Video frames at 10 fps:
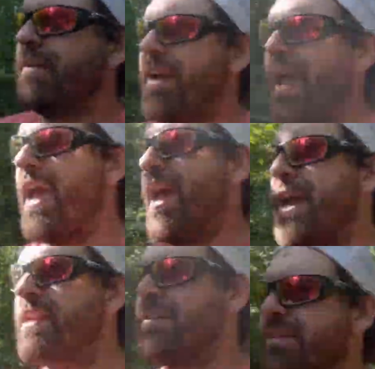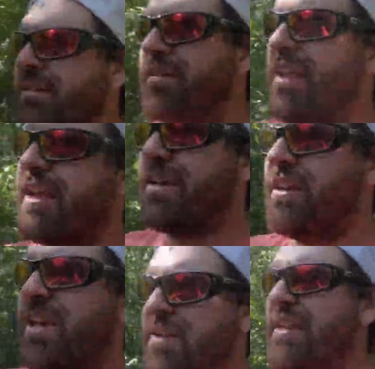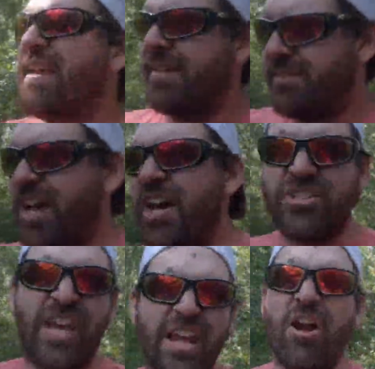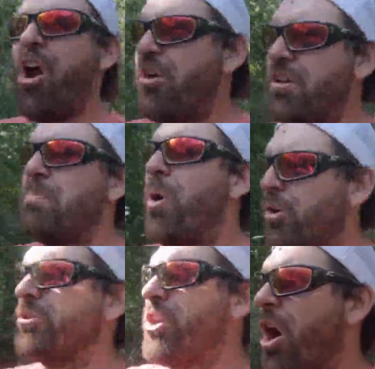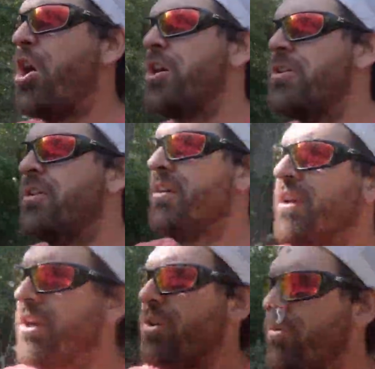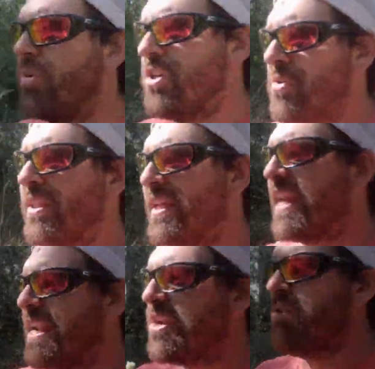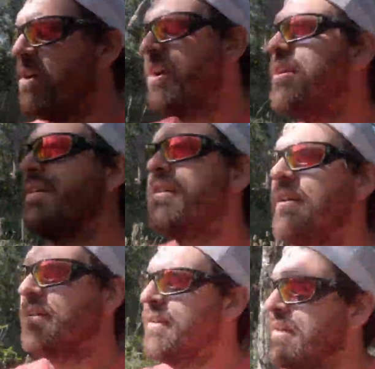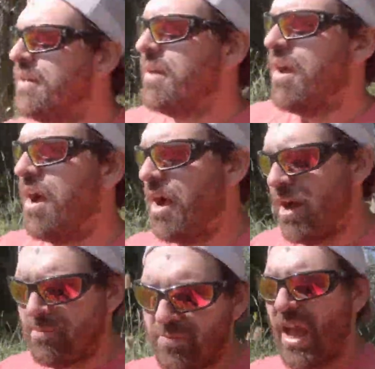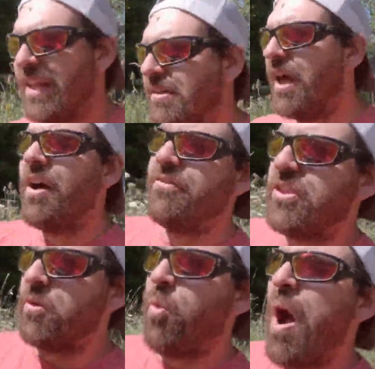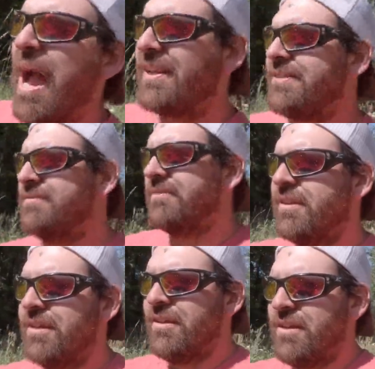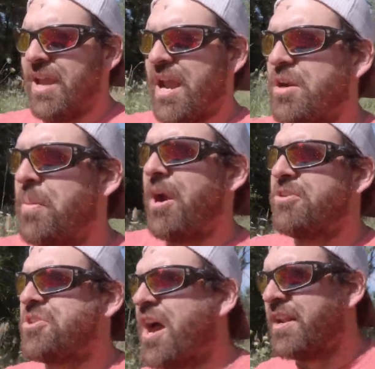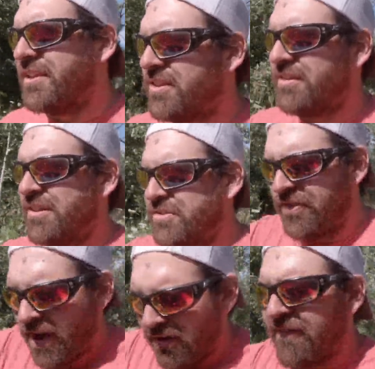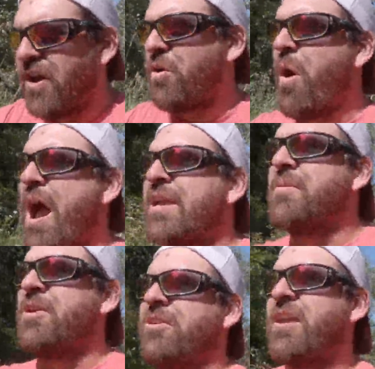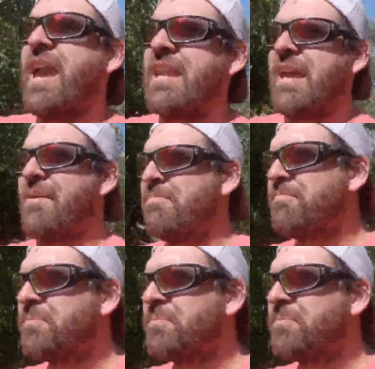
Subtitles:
And like it does hit hard, it pulls hard when you really get into her. I love the wide handlebars on it. It's very, very wide compared to Can-Am.